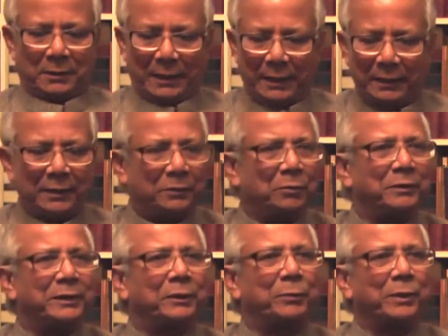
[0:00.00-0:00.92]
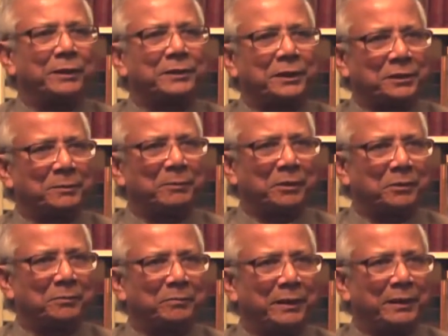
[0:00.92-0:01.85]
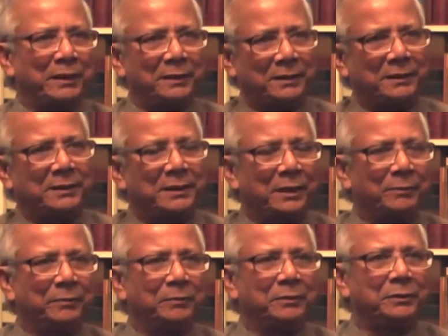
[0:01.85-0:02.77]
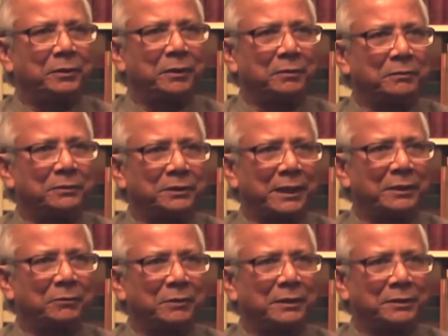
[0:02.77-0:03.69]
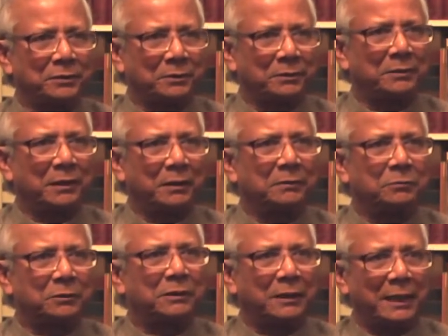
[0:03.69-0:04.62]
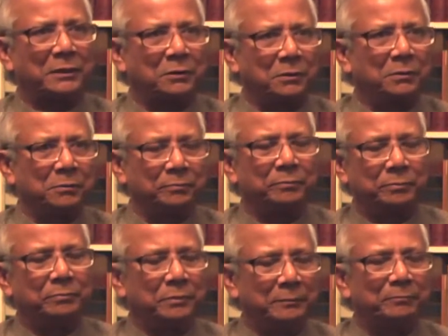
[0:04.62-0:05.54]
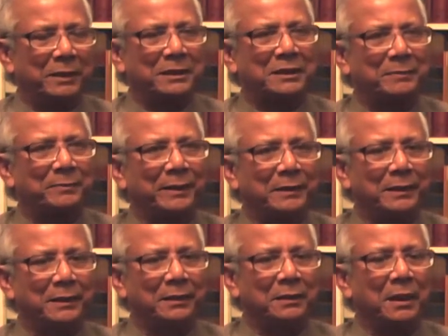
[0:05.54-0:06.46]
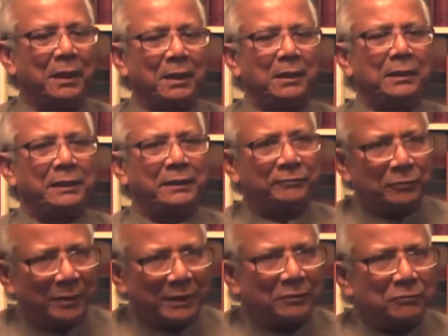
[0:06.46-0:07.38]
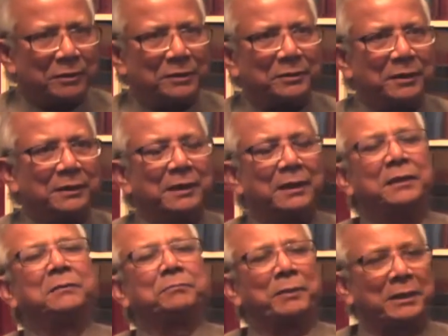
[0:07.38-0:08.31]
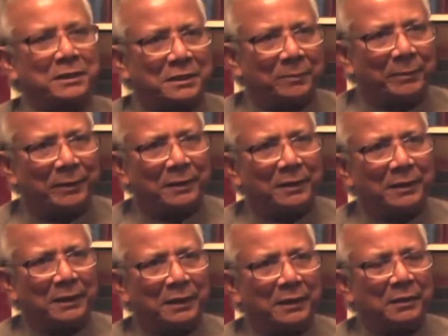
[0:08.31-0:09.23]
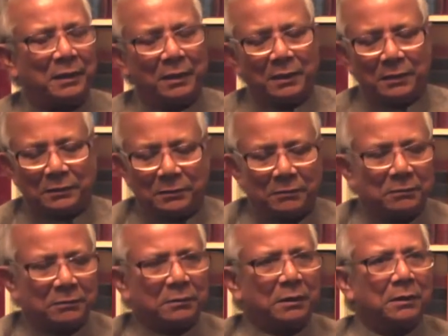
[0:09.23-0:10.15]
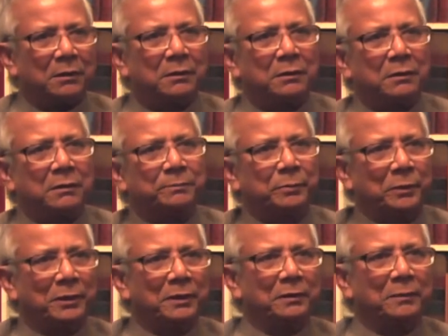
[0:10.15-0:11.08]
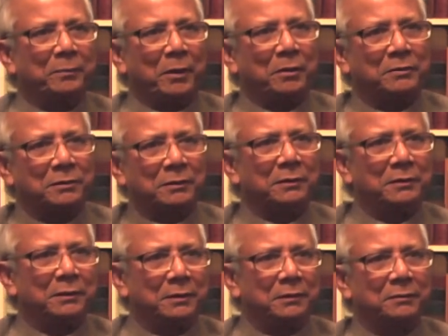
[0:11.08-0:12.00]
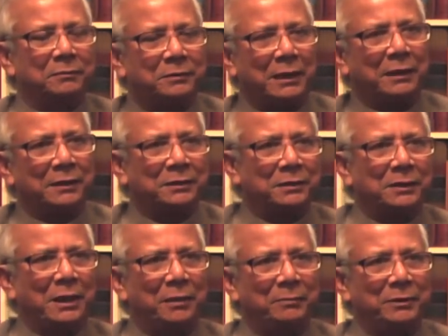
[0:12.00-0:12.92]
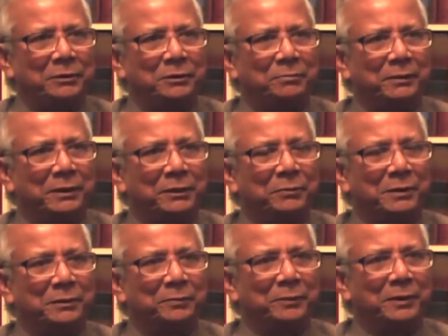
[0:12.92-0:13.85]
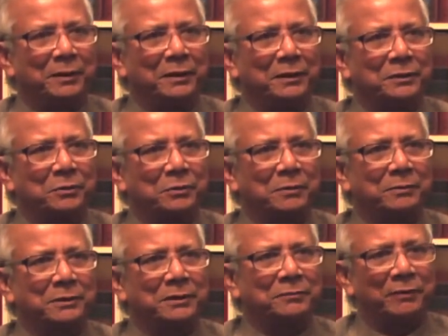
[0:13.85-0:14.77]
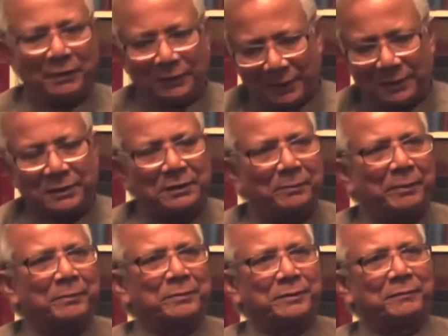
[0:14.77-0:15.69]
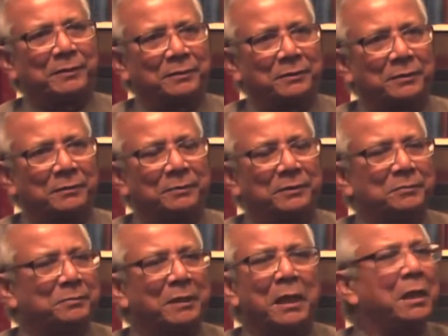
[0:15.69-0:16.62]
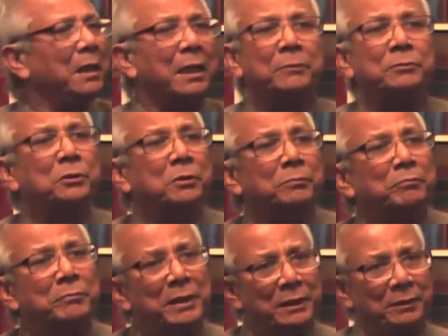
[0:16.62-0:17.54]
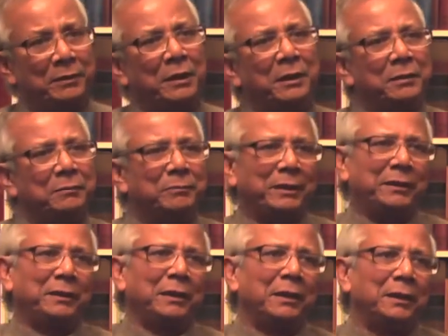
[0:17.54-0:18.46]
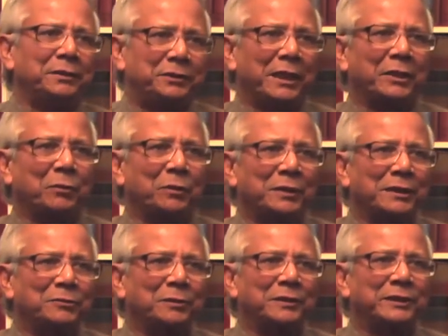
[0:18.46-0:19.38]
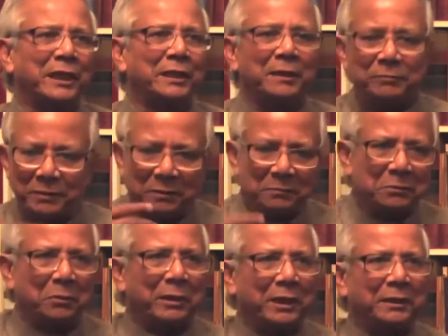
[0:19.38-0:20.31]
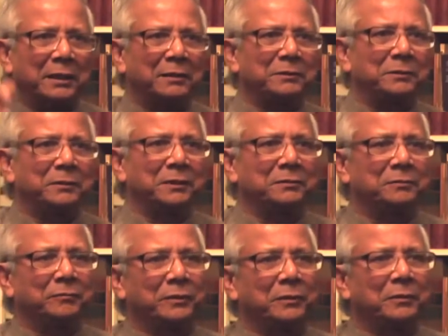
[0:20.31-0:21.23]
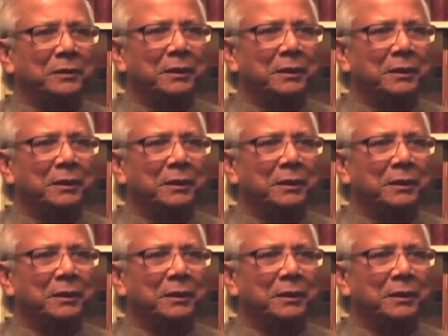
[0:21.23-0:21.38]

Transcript: And it will require such amount of money. This is how your shareholders would, uh, would like to participate in it. If you are interested in participating in it, you uh, put in the box and uh, tell us how much money you want to put in this social business fund. This is the purpose of the social business fund. I'm sure many, many shareholders will sign up, say, go ahead, I'll do this for you.